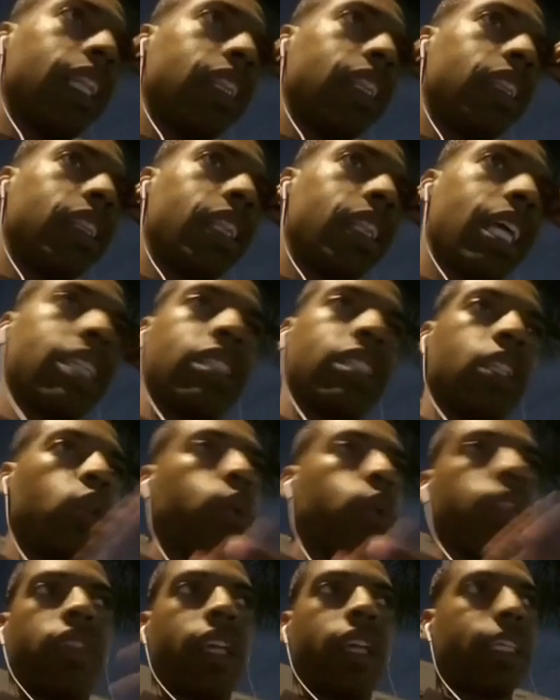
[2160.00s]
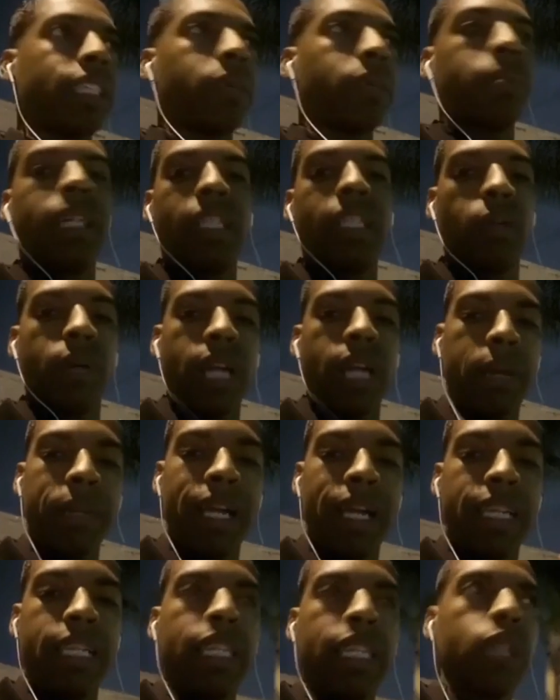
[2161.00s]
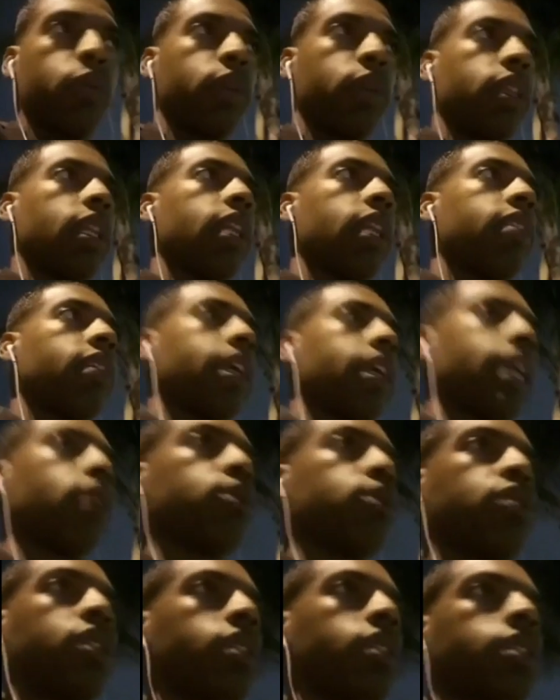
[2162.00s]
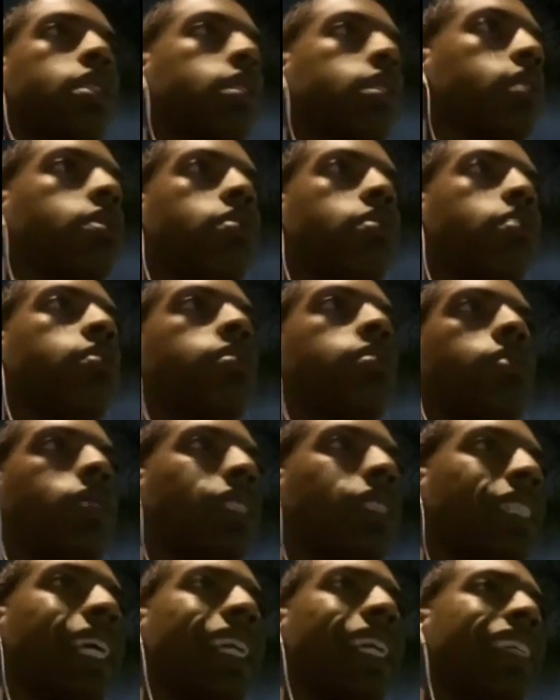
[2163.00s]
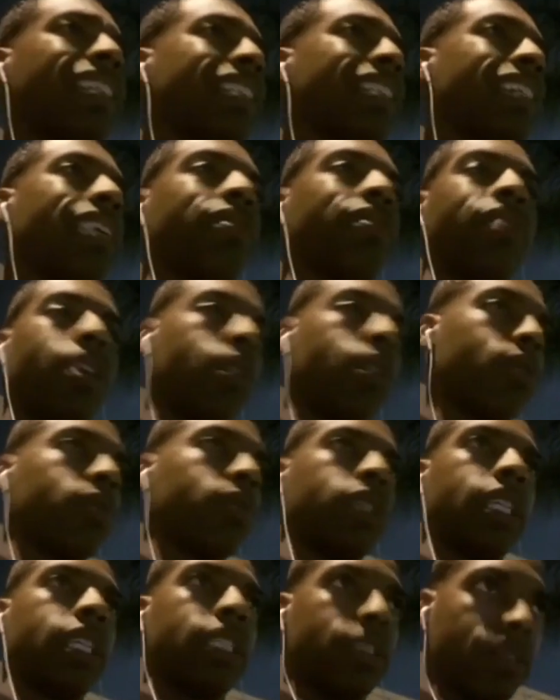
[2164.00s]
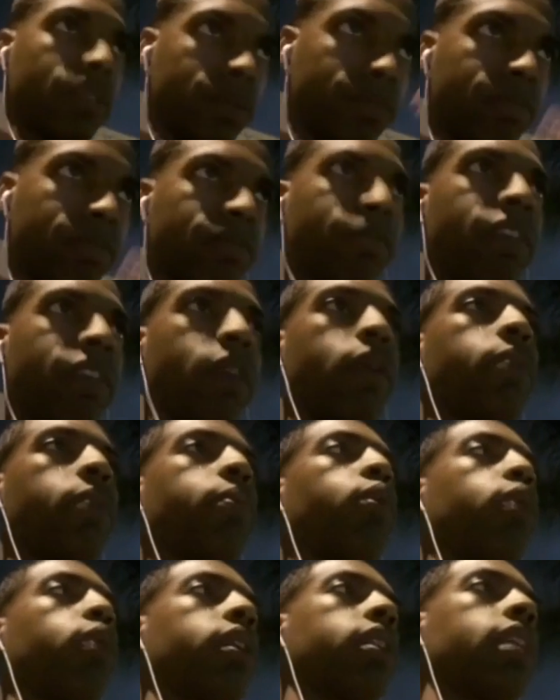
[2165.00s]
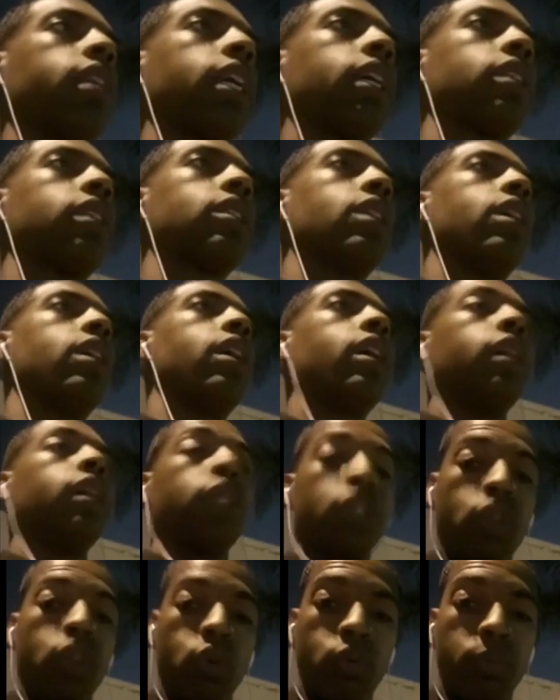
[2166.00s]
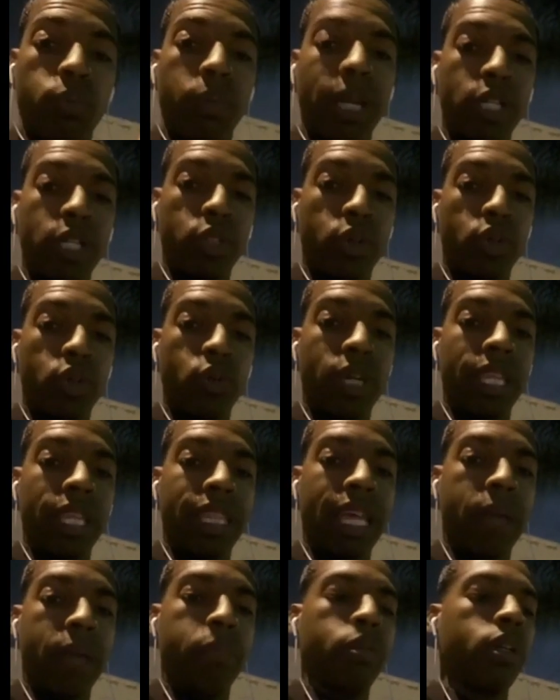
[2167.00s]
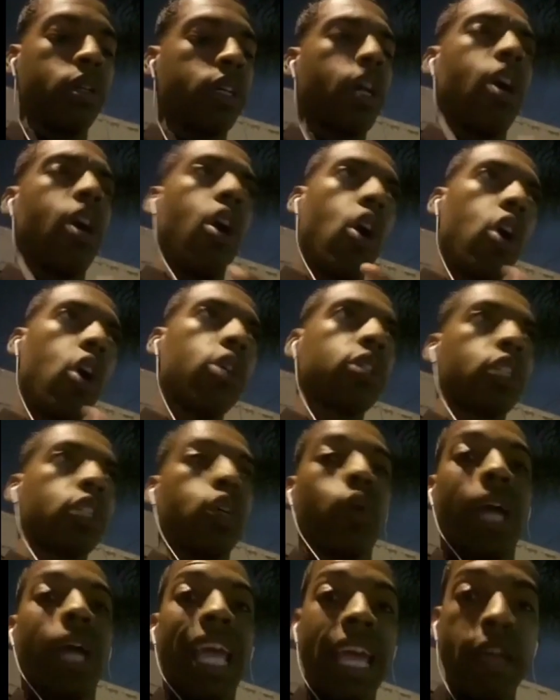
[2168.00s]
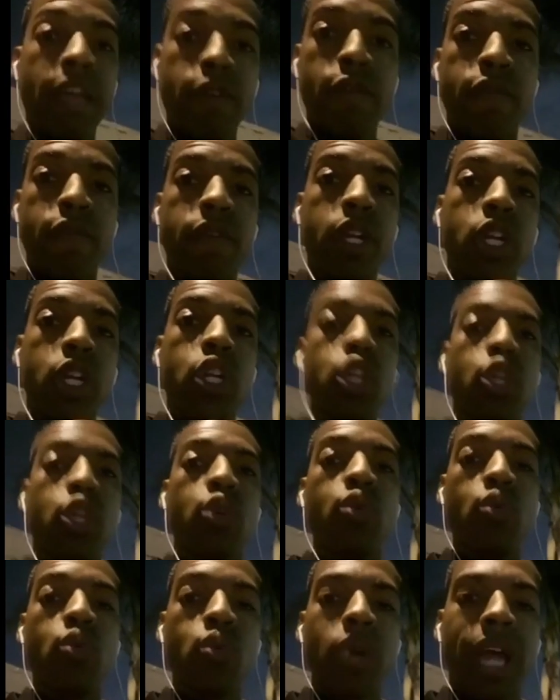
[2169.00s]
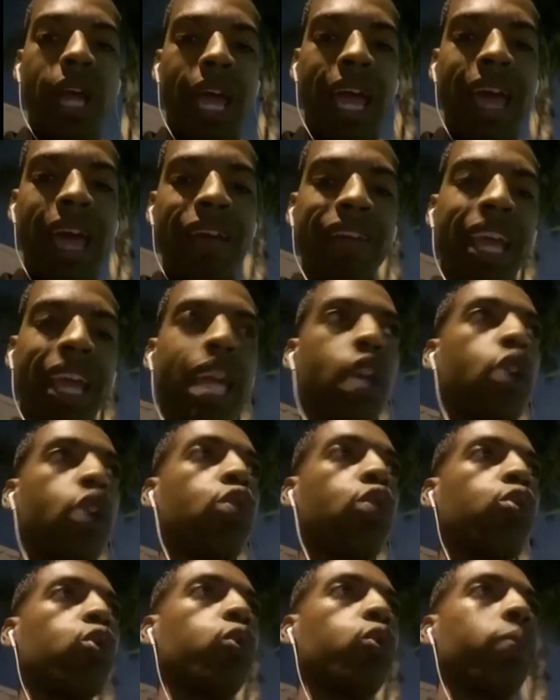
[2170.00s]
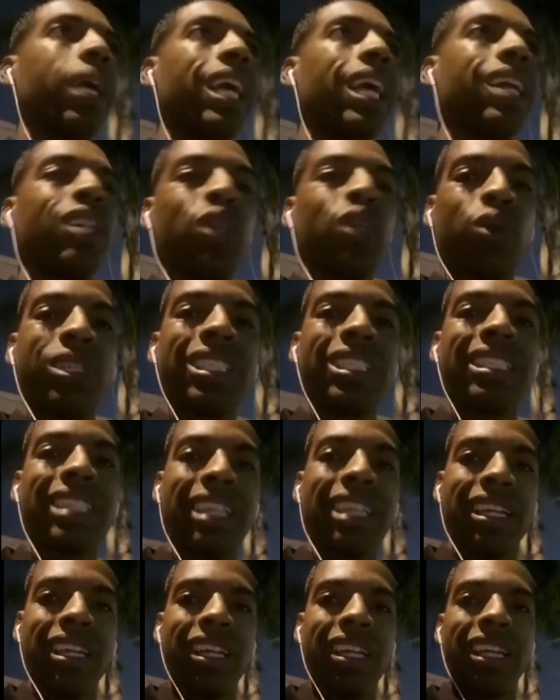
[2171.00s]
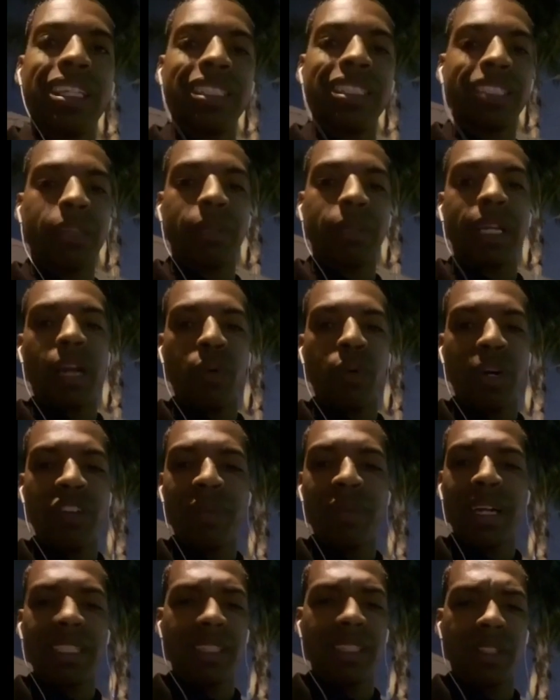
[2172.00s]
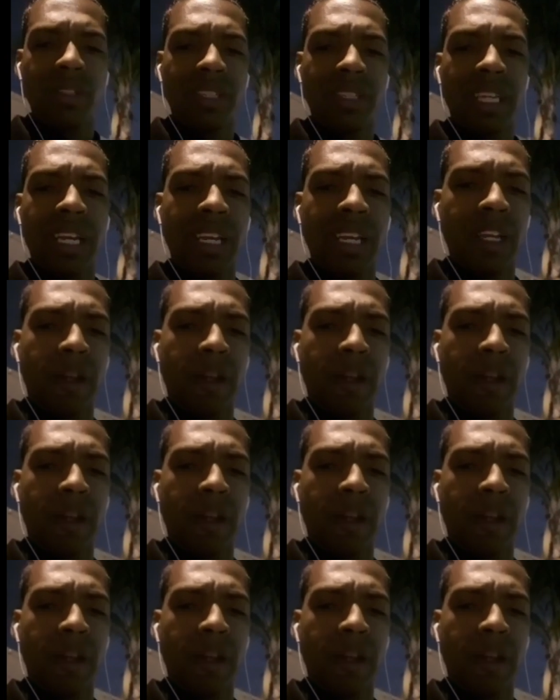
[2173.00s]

That's the only things I'm dealing with. I'm not dealing with anything else, just selling stuff. No, it's very important things. So make sure you get that book. Also, if you have a group in your city, and this is something I want everybody to understand here,